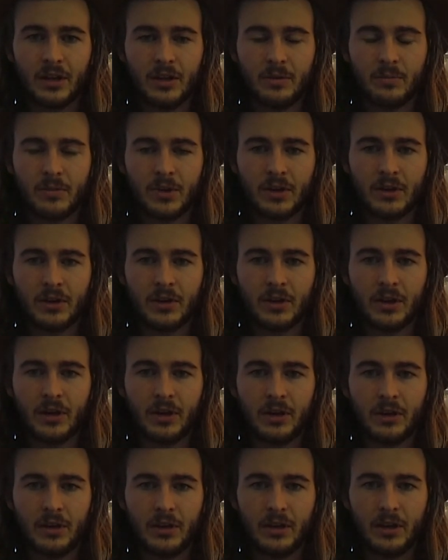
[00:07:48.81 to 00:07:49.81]
and my
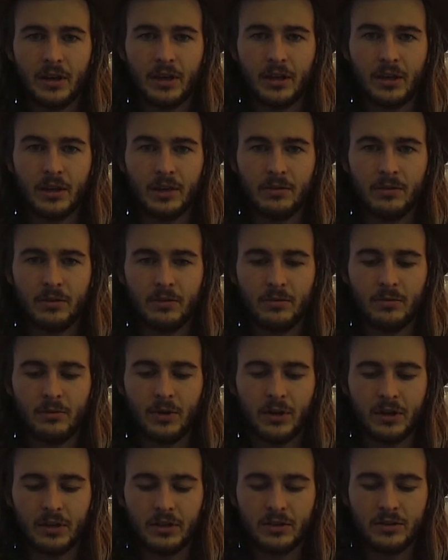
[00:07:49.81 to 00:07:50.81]
heart and
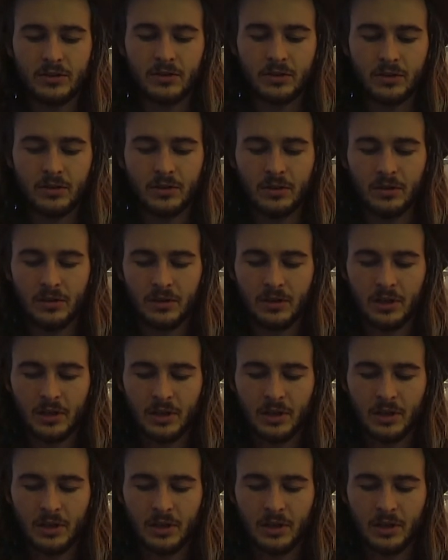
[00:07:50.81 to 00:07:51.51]
wanting to